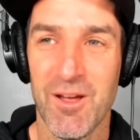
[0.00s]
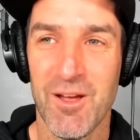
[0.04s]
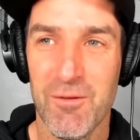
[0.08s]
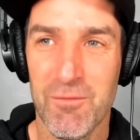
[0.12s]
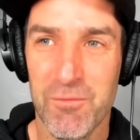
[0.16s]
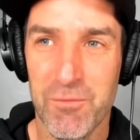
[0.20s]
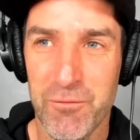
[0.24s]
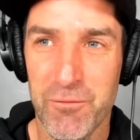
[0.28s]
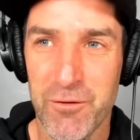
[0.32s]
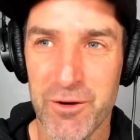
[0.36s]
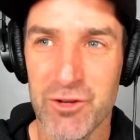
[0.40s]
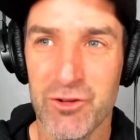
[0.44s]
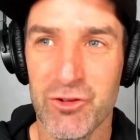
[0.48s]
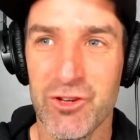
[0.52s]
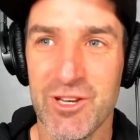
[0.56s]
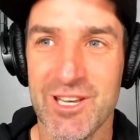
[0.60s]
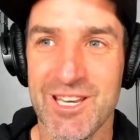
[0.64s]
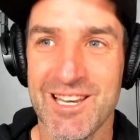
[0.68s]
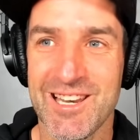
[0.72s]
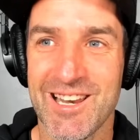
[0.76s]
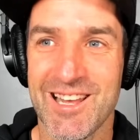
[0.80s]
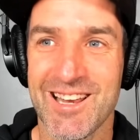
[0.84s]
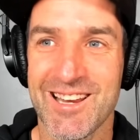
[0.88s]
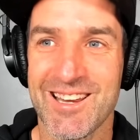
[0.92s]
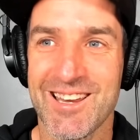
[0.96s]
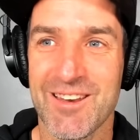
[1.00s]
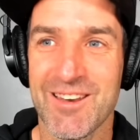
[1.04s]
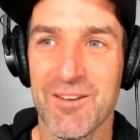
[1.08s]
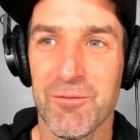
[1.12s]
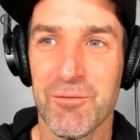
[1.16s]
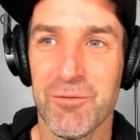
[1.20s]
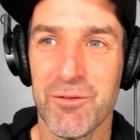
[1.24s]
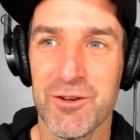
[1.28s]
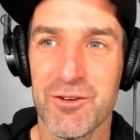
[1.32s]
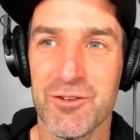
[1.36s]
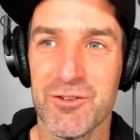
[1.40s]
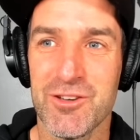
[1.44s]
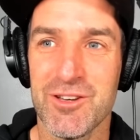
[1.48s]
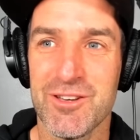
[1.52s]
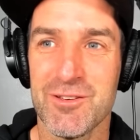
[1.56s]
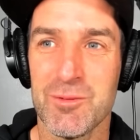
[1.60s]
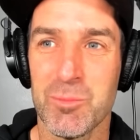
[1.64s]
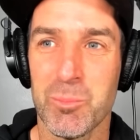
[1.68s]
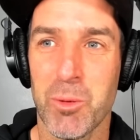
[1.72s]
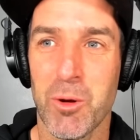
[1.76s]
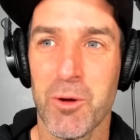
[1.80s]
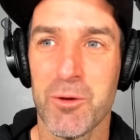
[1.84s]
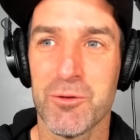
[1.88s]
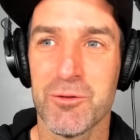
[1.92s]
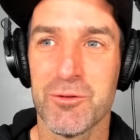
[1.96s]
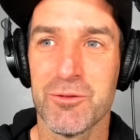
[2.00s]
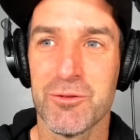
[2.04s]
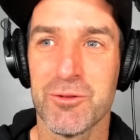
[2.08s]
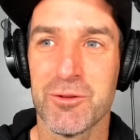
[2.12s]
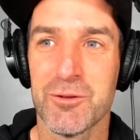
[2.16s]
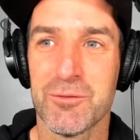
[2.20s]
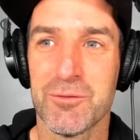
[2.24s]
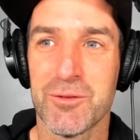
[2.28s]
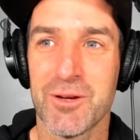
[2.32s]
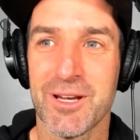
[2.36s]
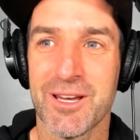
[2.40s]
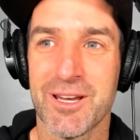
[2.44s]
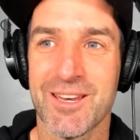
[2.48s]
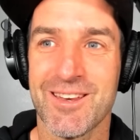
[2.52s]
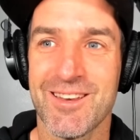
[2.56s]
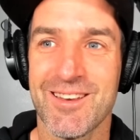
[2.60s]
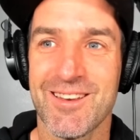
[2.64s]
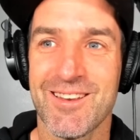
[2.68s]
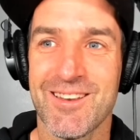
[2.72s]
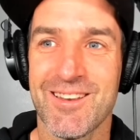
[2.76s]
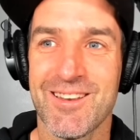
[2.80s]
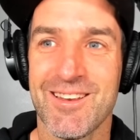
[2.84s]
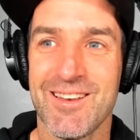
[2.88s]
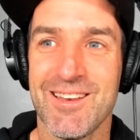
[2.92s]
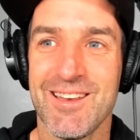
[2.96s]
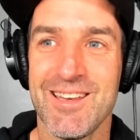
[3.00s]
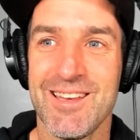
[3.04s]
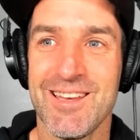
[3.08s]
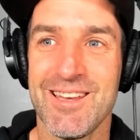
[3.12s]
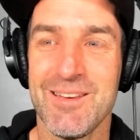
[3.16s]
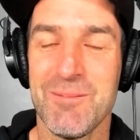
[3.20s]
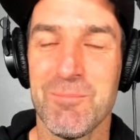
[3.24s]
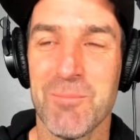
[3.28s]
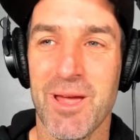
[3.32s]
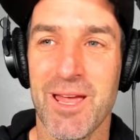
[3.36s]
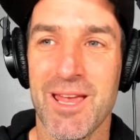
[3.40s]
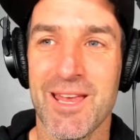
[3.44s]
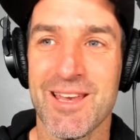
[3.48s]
Frishy, and Frishy's posts of like he